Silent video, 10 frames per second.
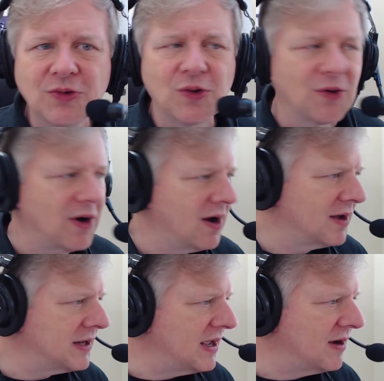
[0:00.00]
your
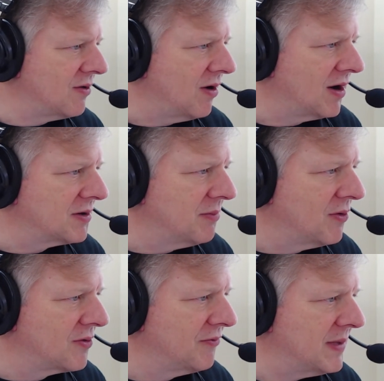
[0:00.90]
on-air
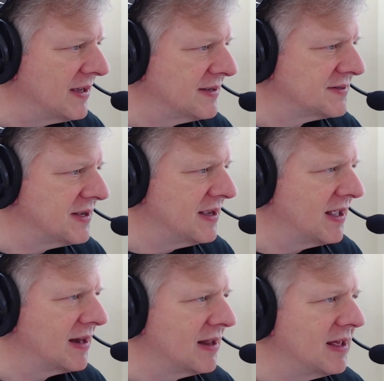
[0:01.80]
automotive
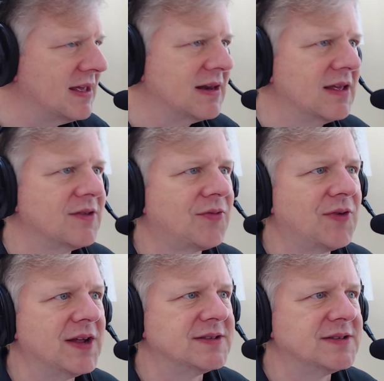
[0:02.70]
magazine. It is Fred